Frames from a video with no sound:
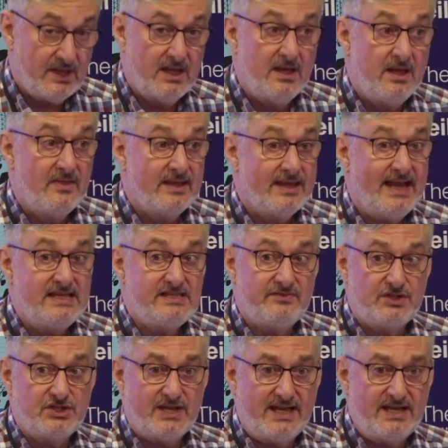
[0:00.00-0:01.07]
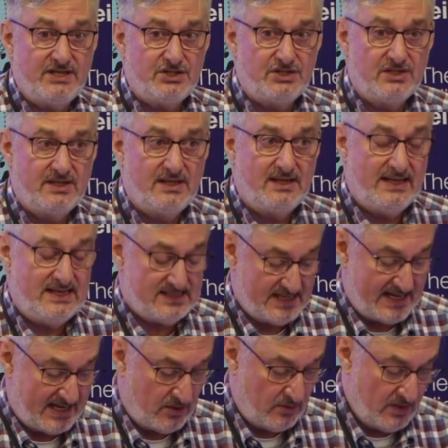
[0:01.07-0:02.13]
The case for change is
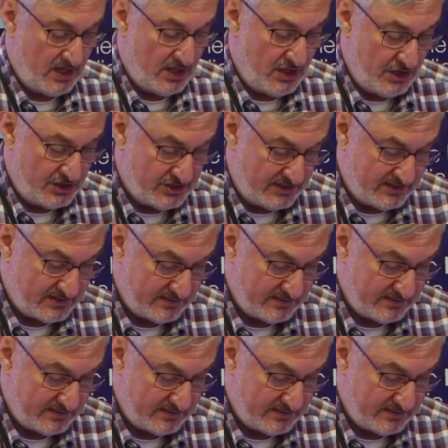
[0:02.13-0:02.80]
now urgent.